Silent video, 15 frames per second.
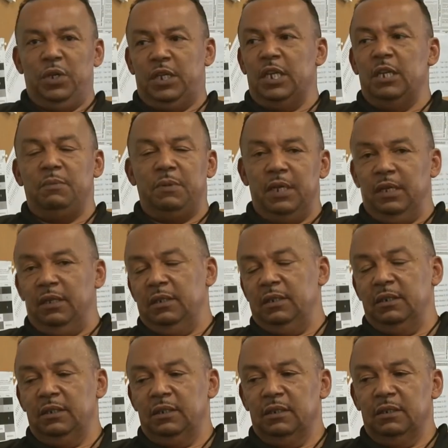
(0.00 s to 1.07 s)
We keep
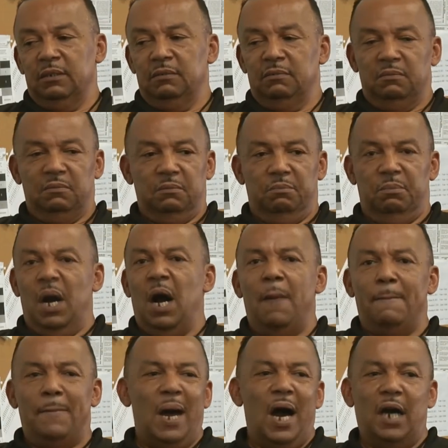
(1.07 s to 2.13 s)
getting
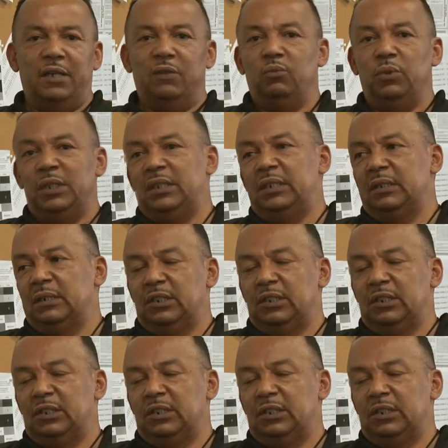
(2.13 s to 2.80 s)
bombarded with